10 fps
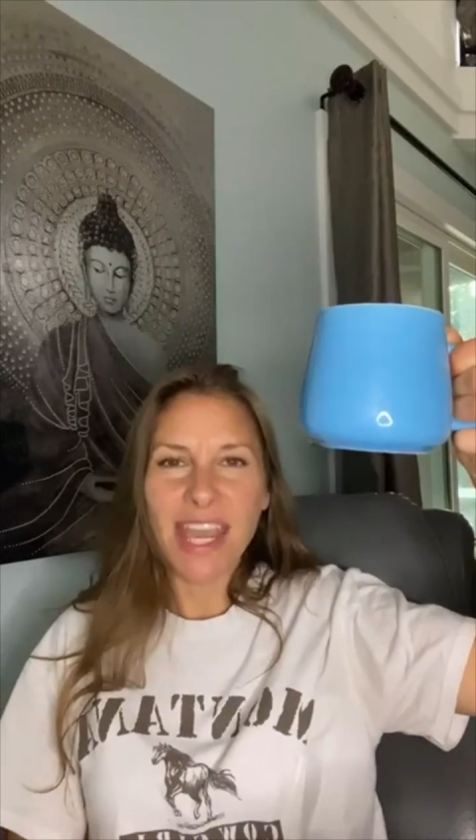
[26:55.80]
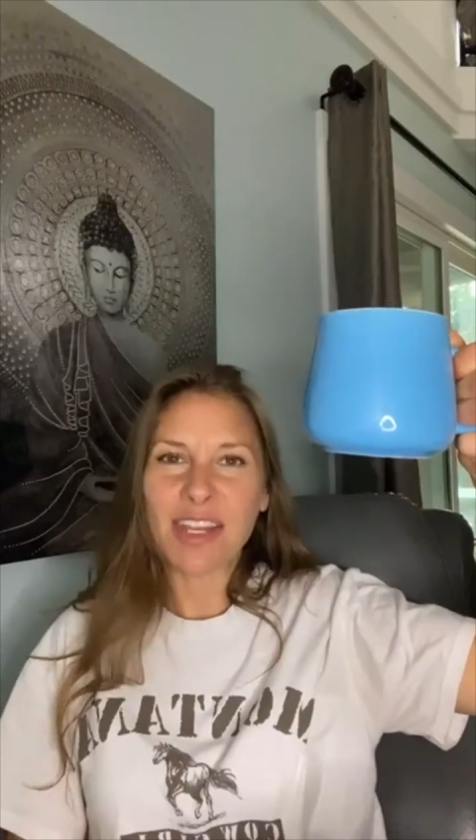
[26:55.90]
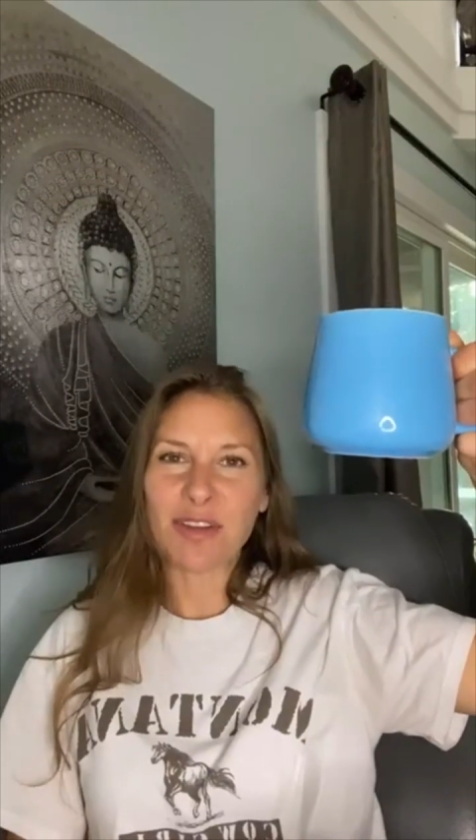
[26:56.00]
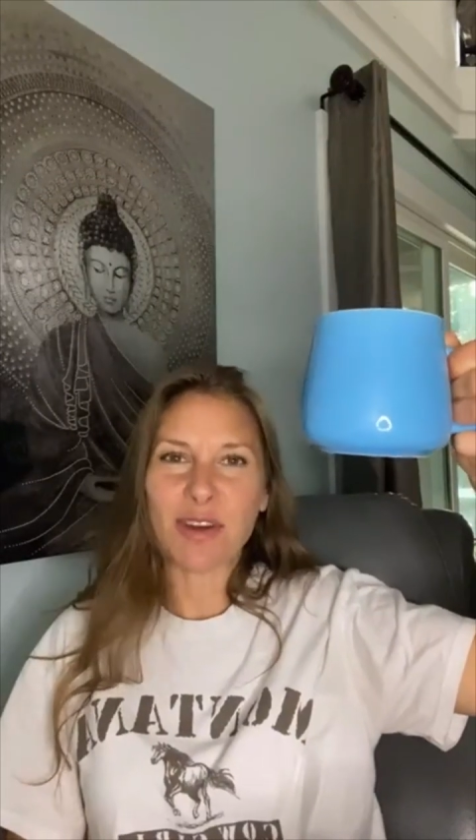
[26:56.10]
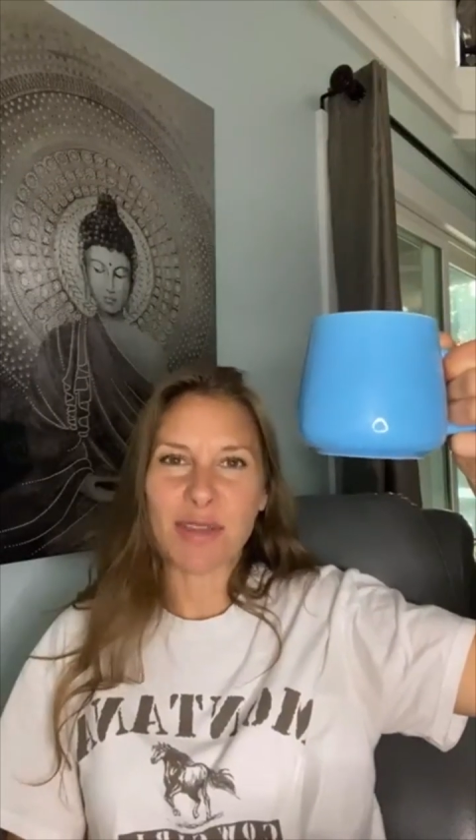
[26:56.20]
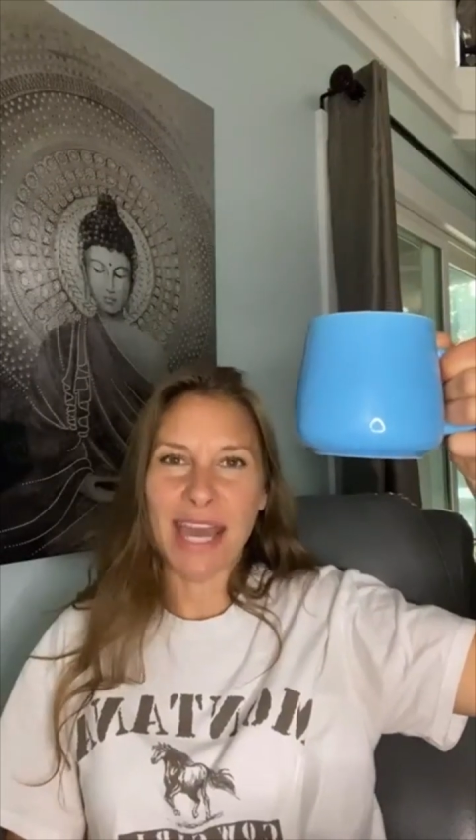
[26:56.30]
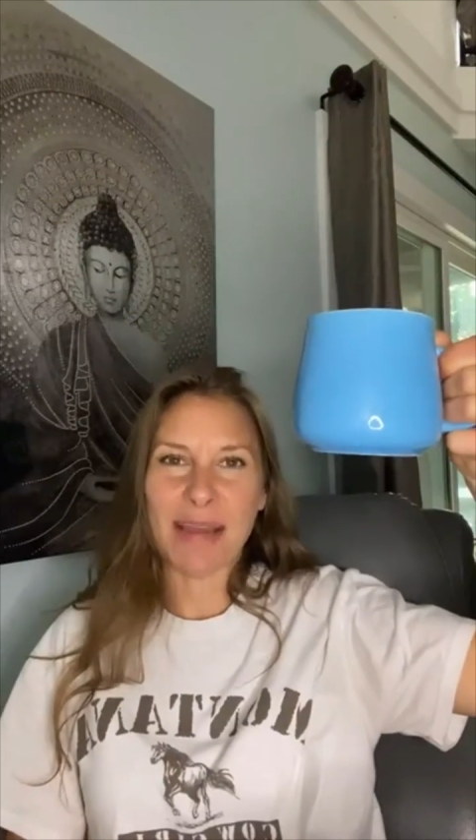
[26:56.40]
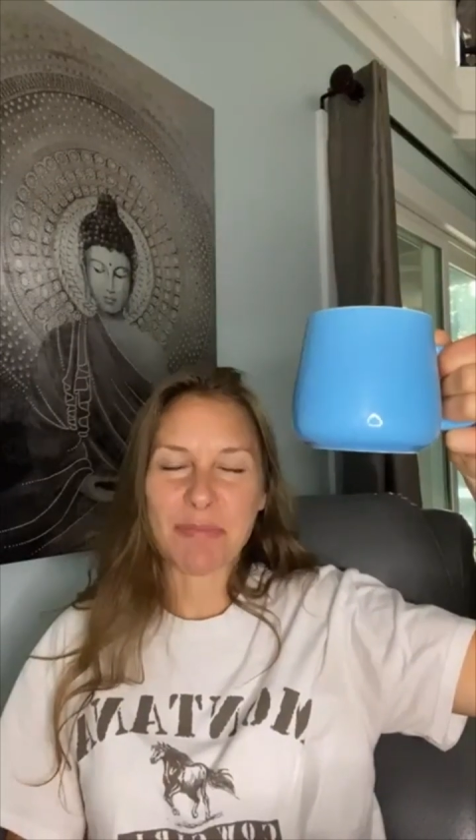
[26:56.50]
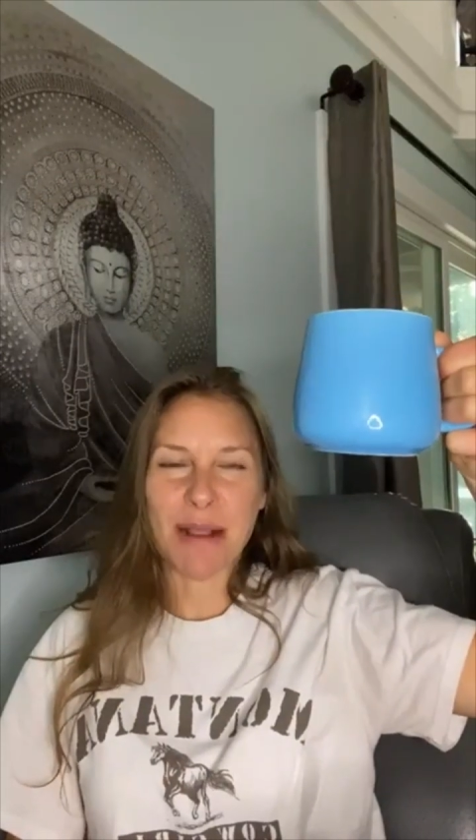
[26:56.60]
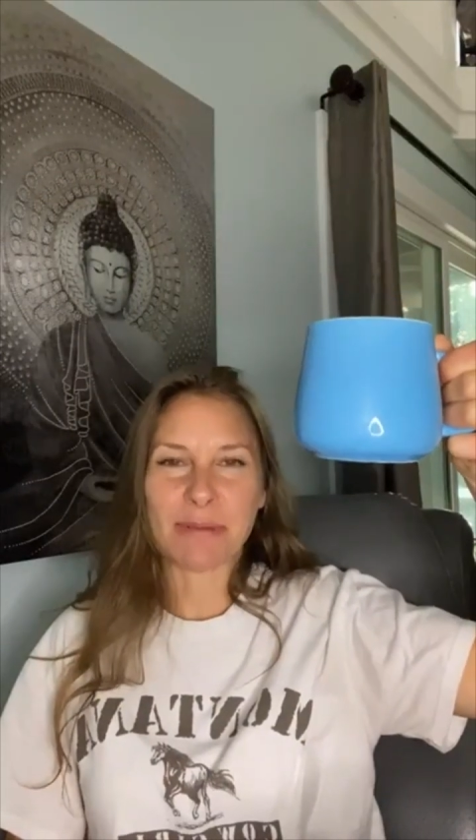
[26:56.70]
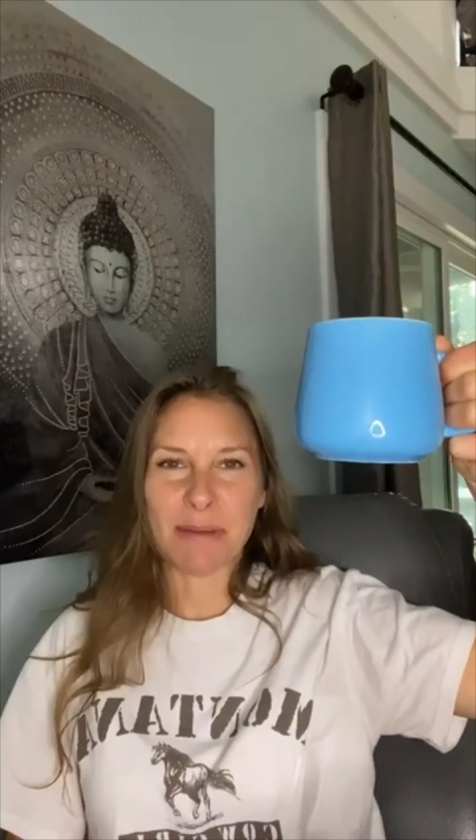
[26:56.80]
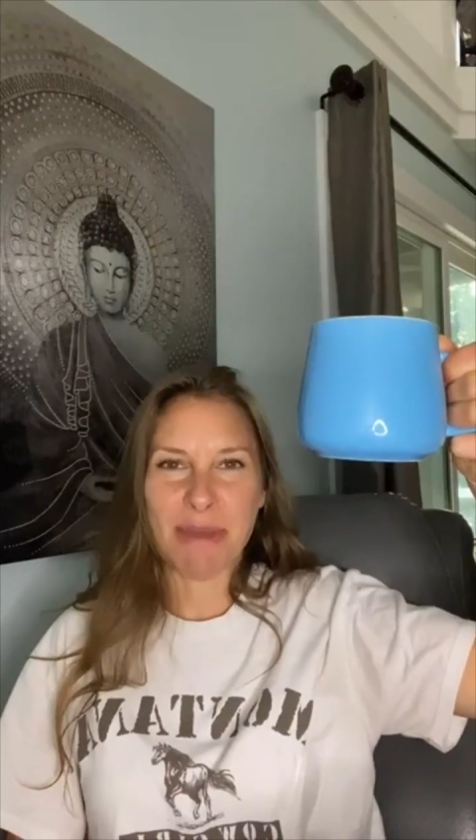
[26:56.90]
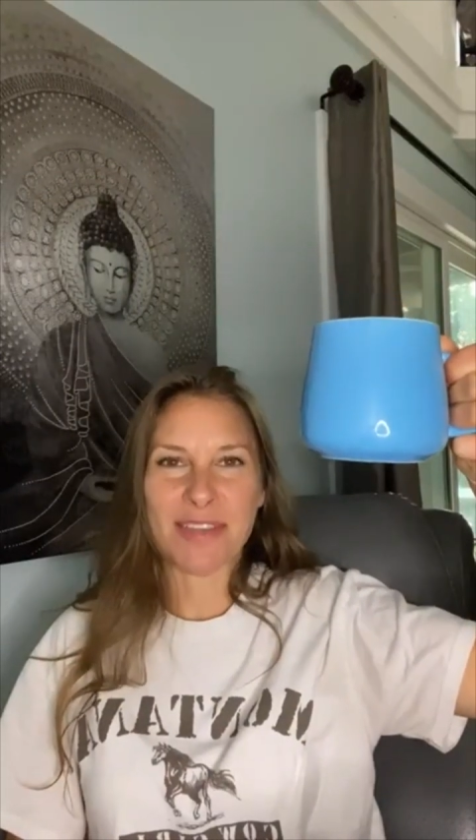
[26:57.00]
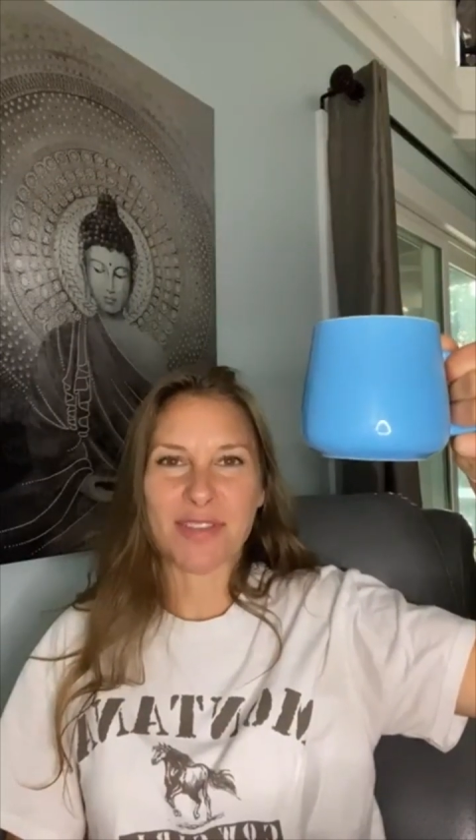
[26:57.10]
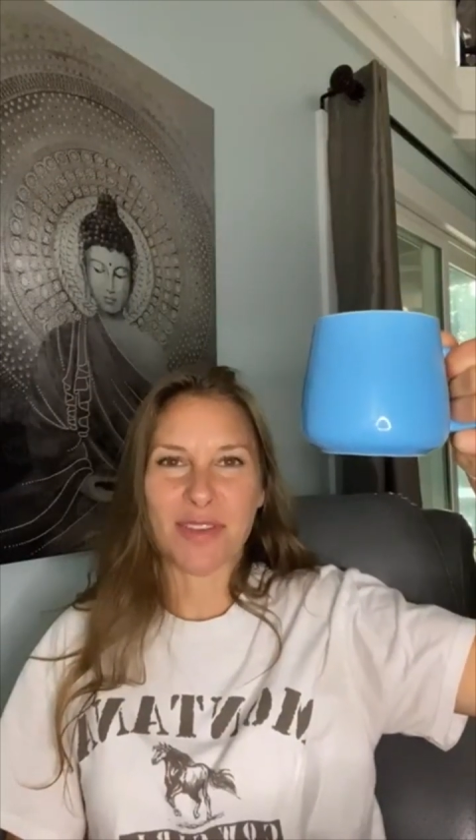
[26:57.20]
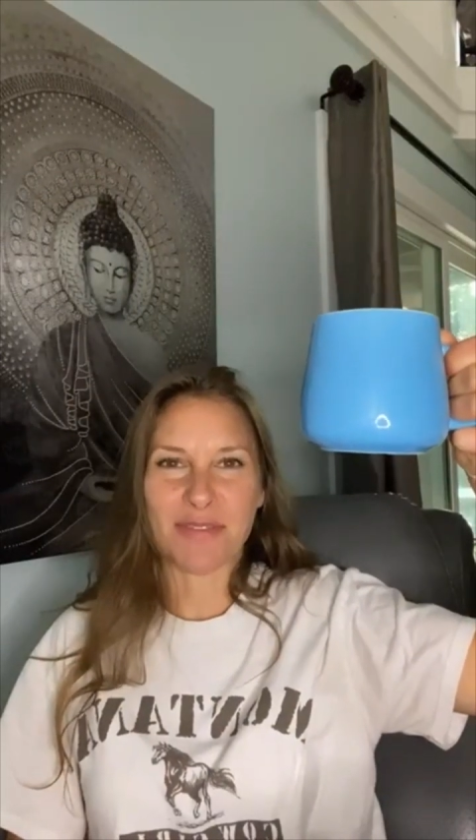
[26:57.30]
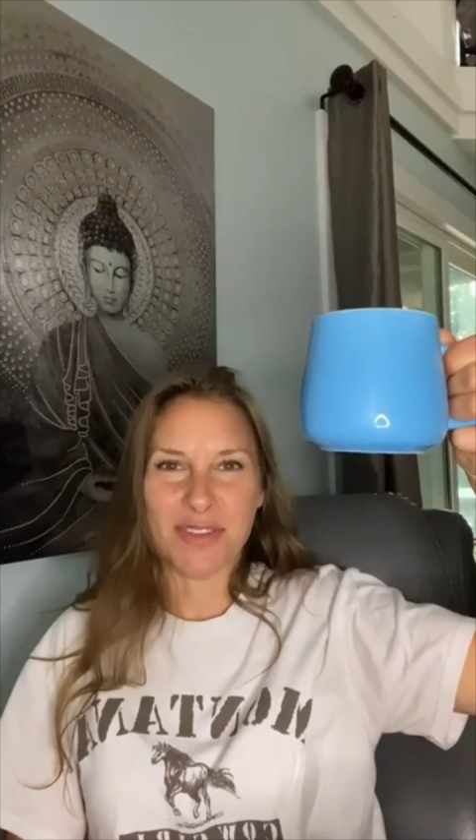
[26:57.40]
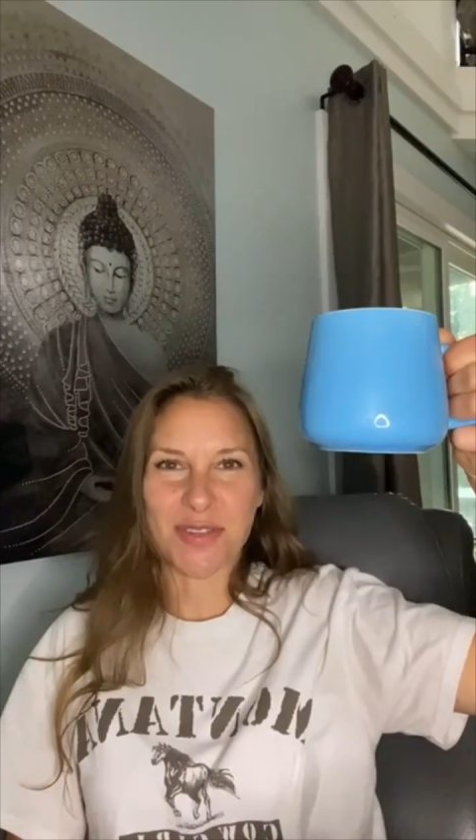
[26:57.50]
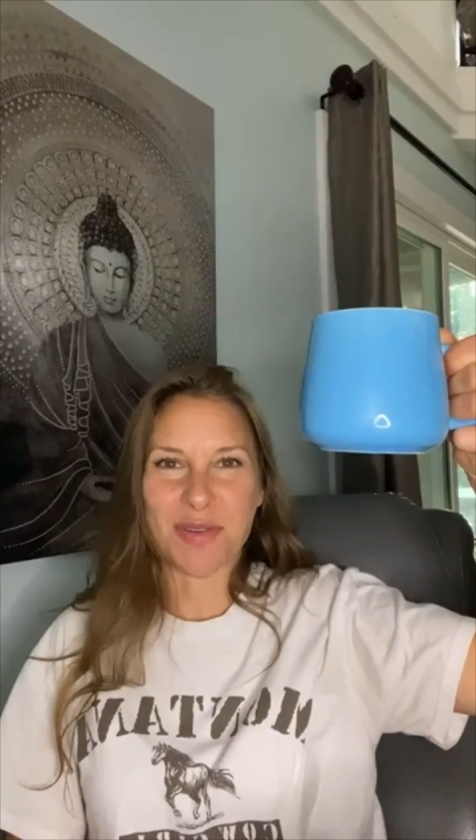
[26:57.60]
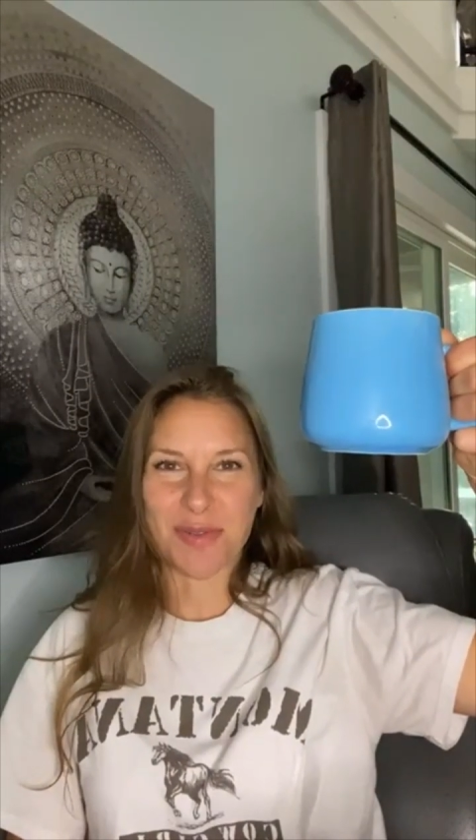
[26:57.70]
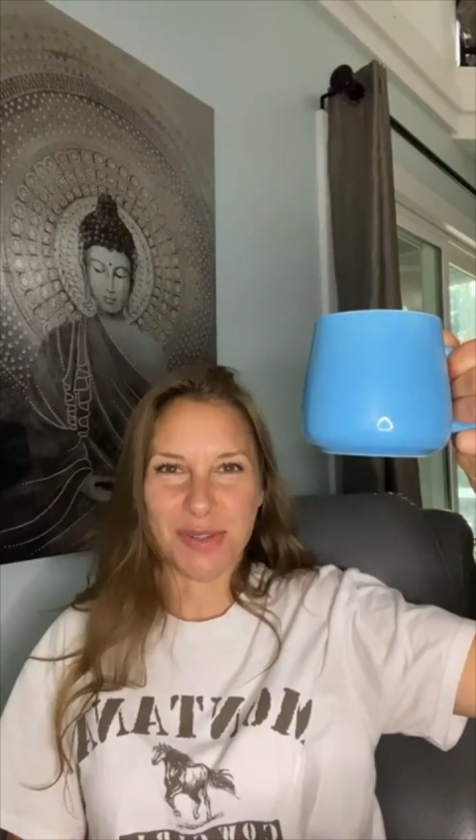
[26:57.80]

And you know that, probably based on the physical